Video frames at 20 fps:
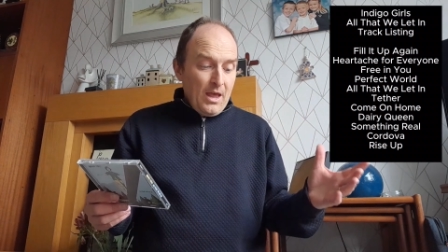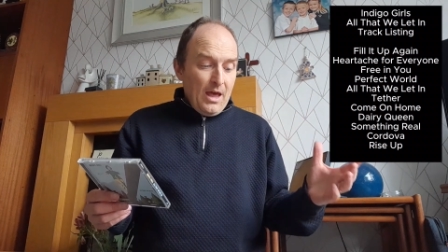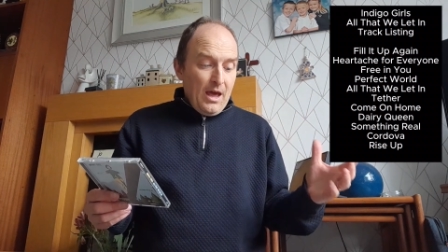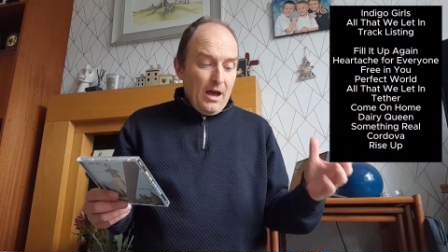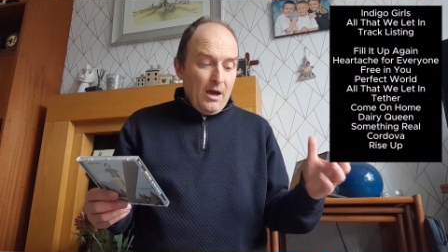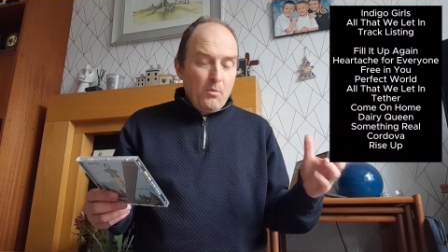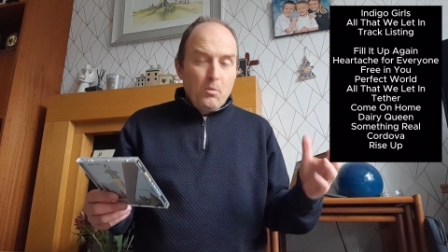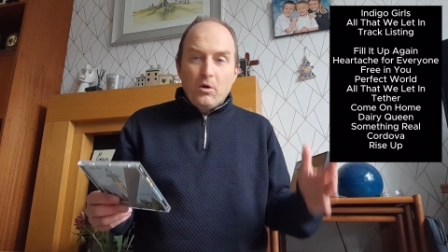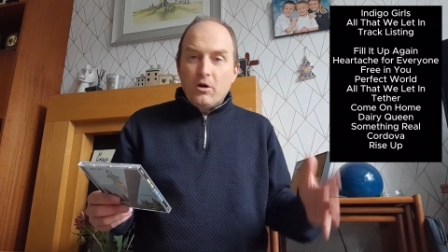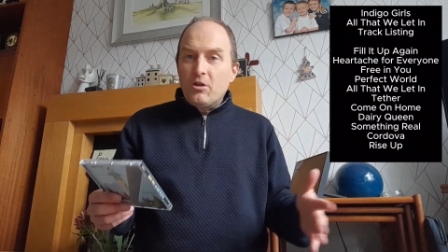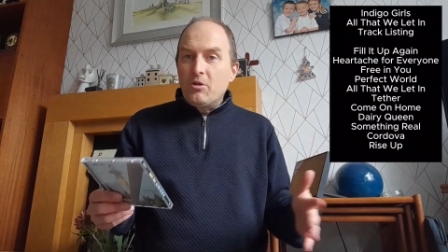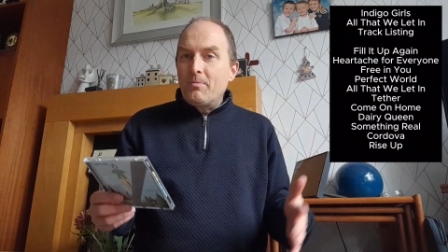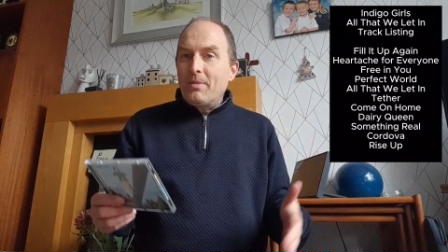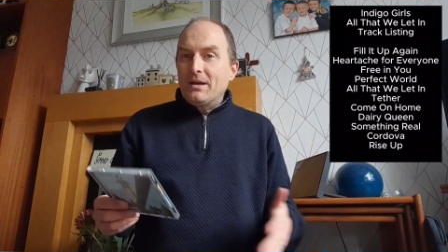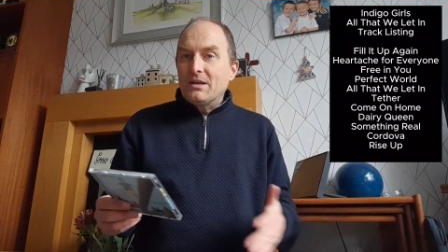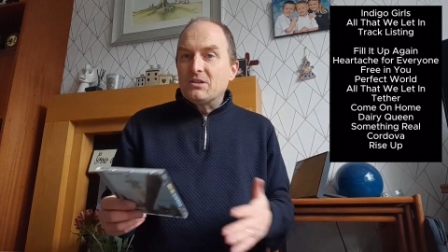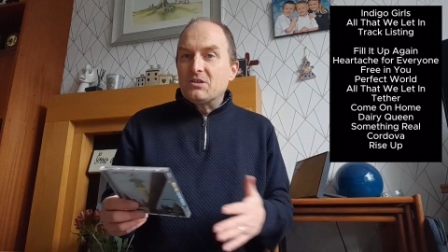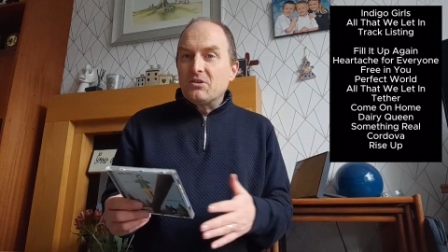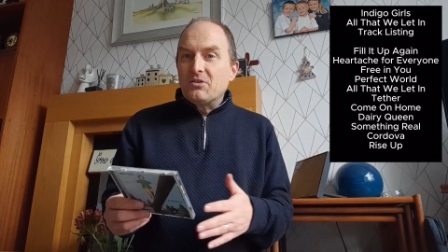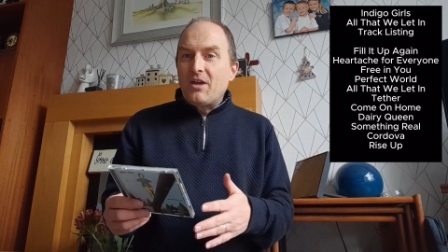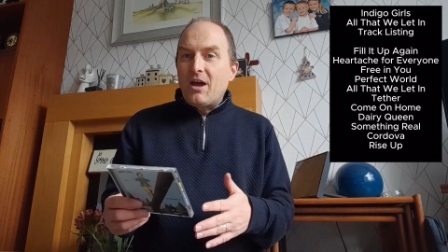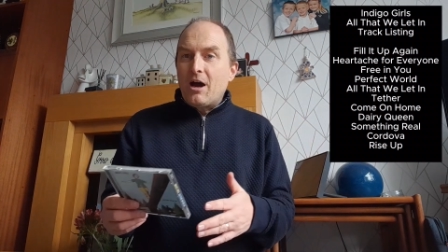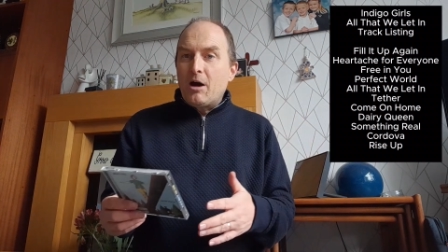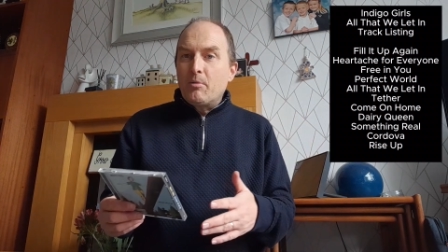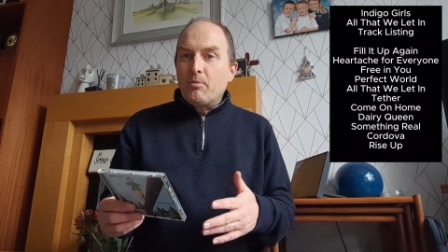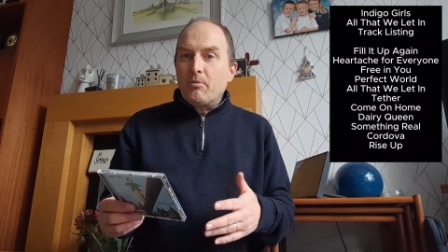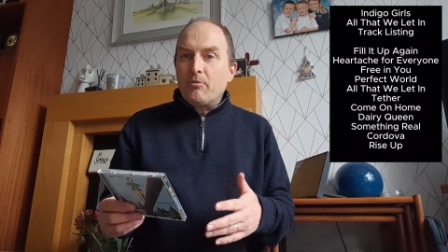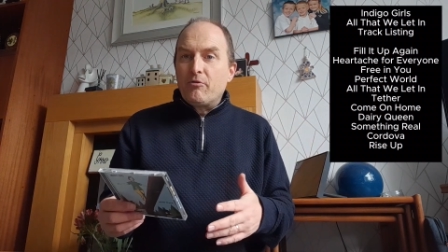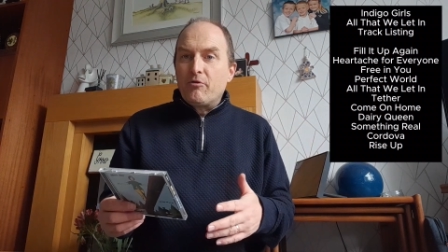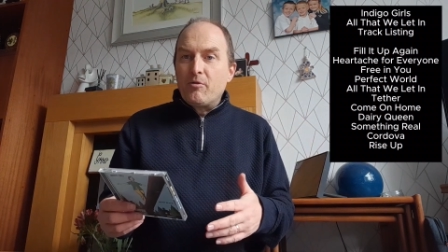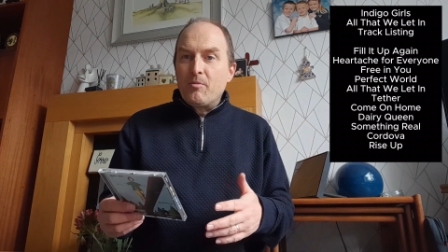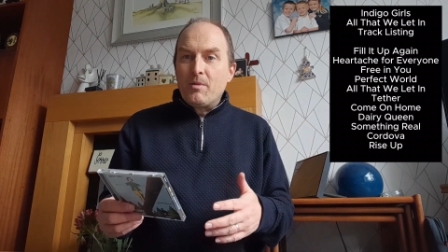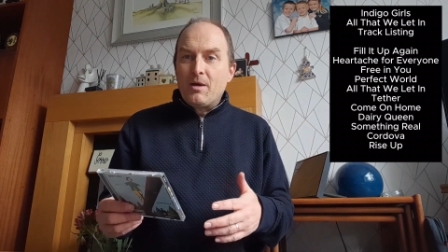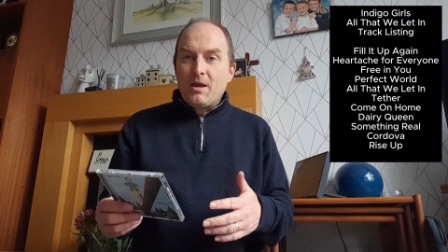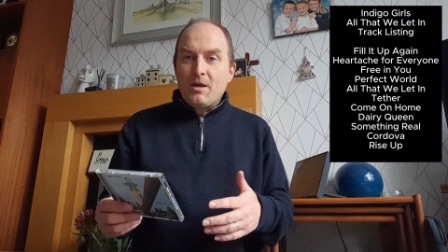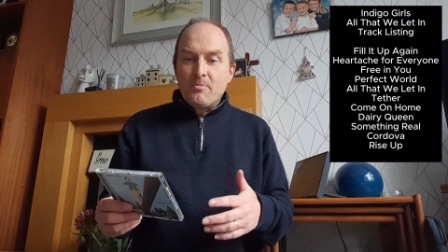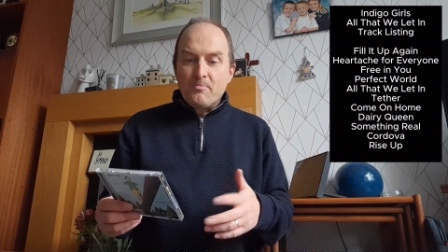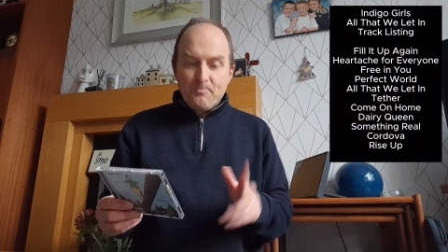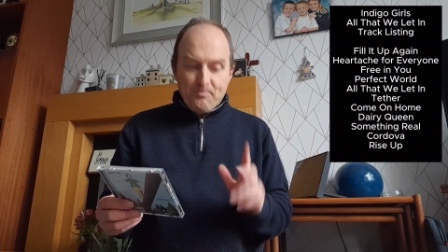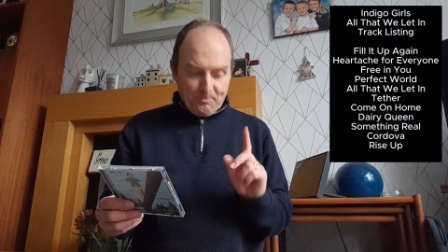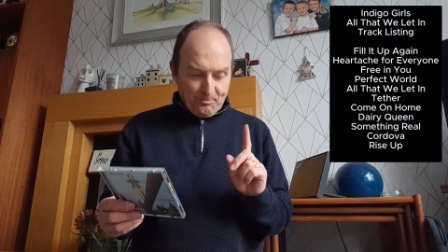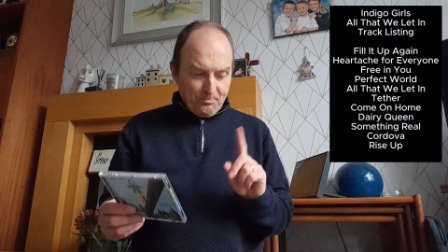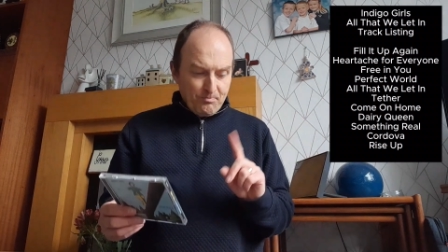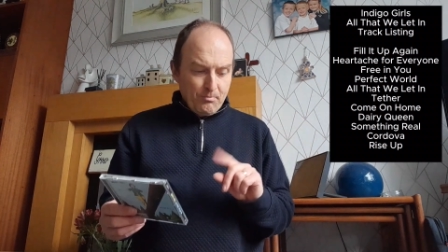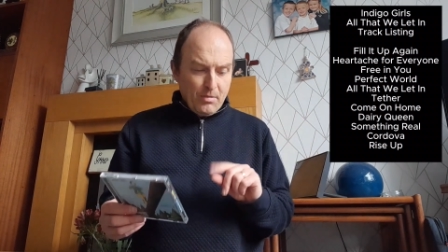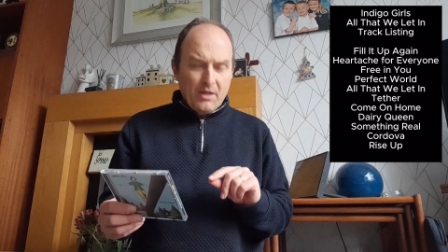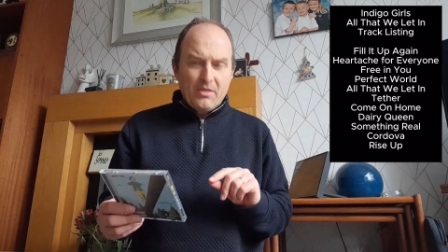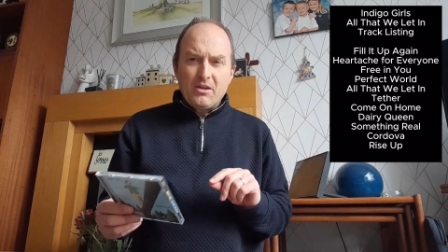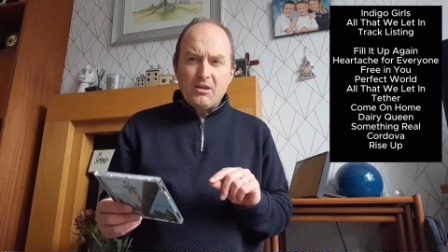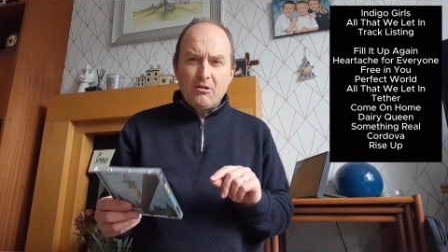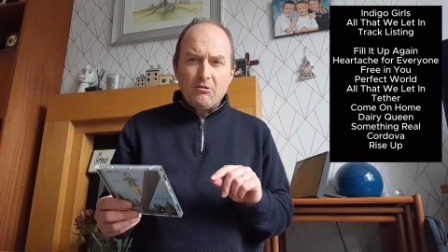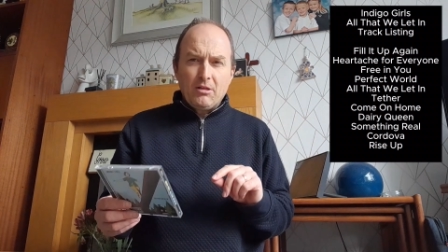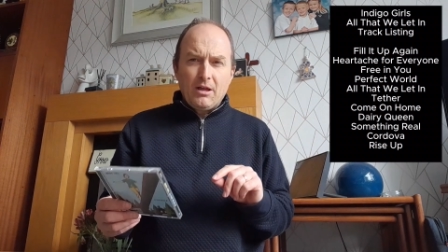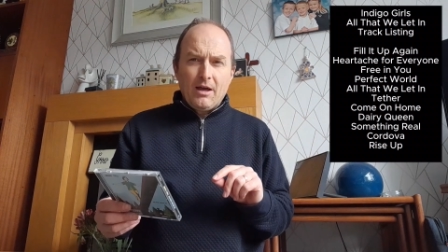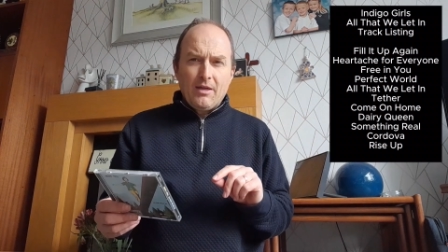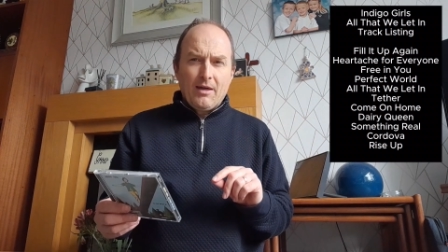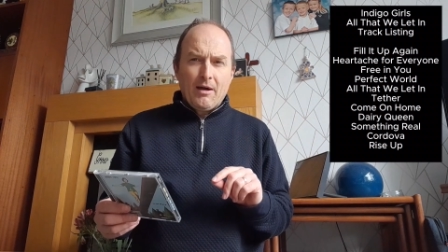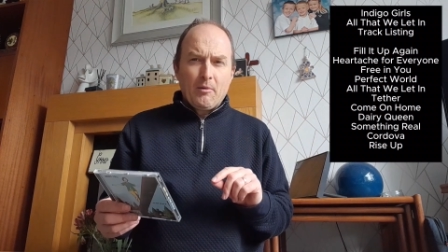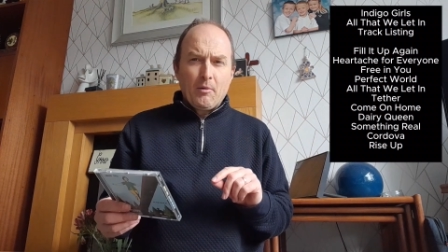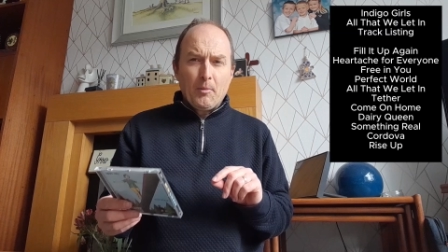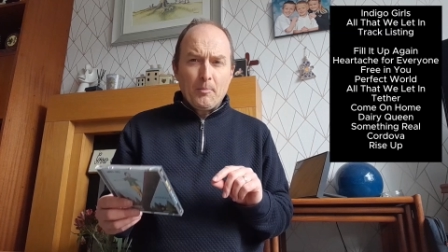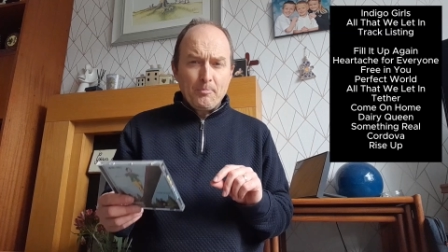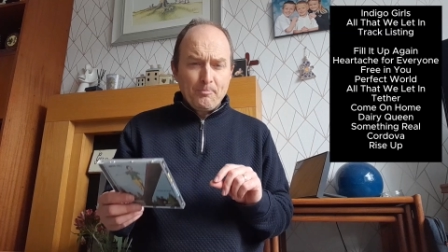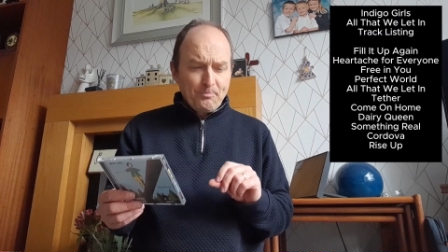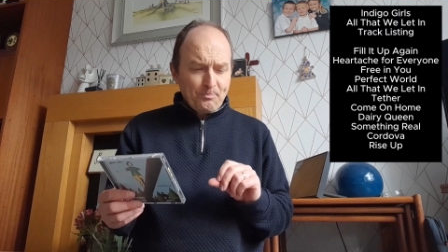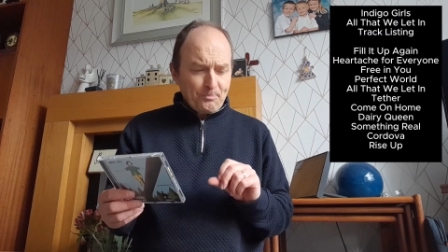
and one of the best on the album for me. But I think you'll like that one.